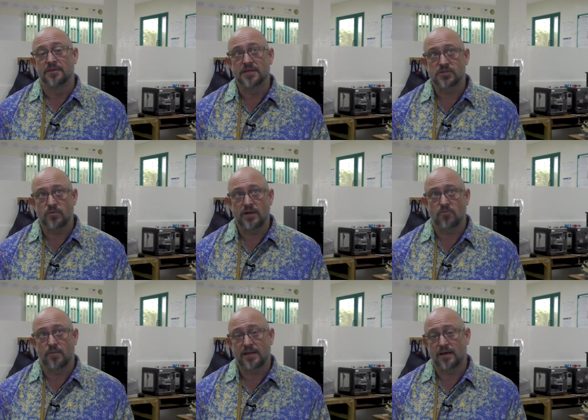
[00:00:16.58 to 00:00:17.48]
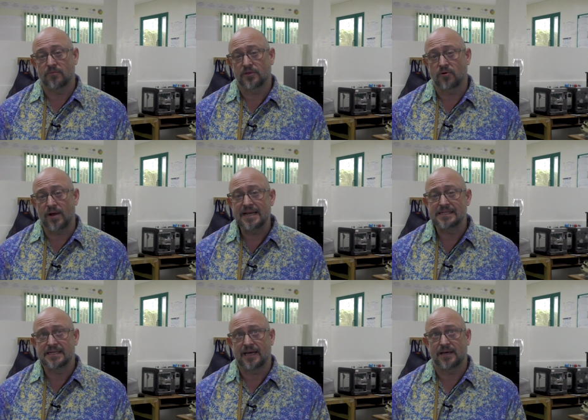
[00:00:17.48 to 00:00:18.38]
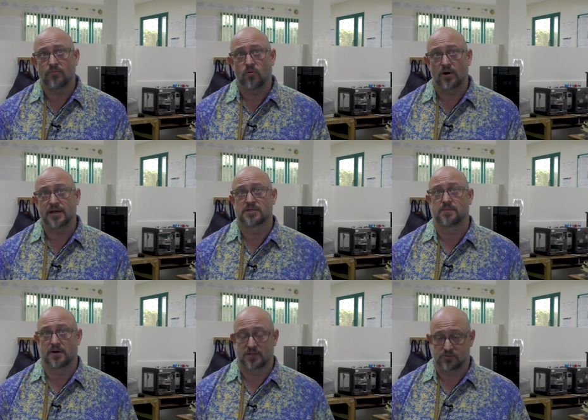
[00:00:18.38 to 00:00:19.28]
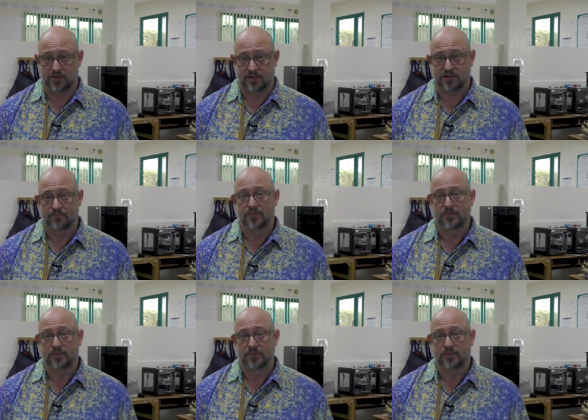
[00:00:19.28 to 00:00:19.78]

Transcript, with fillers: This week will begin with Grade 10 Work Experience Week,